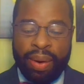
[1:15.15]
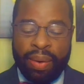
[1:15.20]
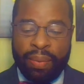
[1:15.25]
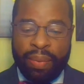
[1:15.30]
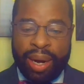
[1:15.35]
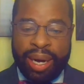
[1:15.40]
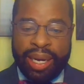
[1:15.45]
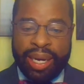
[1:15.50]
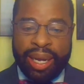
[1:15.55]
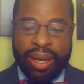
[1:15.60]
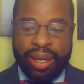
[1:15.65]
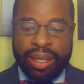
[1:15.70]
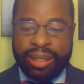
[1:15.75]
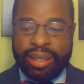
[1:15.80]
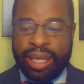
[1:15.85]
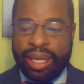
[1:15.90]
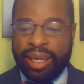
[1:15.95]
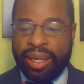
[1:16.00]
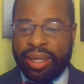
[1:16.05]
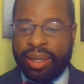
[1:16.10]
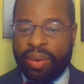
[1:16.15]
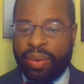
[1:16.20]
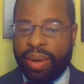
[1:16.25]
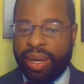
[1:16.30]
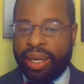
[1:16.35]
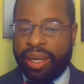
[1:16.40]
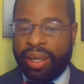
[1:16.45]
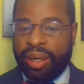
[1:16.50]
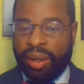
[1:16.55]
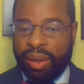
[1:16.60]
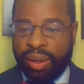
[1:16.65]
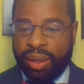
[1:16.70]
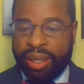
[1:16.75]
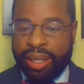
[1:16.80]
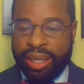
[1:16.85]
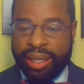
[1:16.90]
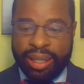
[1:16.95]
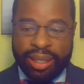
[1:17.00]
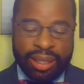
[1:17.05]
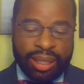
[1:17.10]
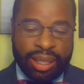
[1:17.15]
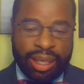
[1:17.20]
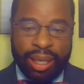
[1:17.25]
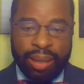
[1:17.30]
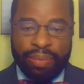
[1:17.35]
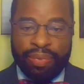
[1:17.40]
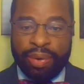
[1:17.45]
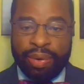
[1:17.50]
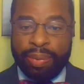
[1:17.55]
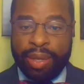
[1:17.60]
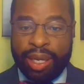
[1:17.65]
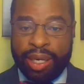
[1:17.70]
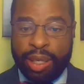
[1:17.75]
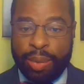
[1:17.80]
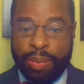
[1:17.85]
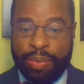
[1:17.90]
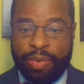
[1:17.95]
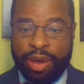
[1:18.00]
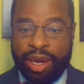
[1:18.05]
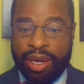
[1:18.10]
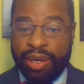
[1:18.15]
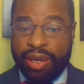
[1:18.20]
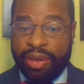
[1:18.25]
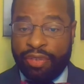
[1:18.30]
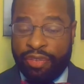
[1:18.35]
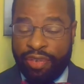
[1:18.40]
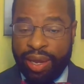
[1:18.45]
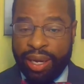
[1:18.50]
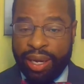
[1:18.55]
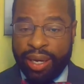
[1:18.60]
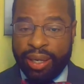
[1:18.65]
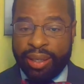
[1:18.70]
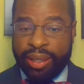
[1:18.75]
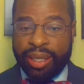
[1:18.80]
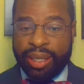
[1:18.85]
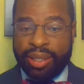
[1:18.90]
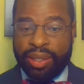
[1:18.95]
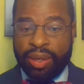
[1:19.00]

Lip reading: Right now, let's take a quick look at this clip from the Undefeated that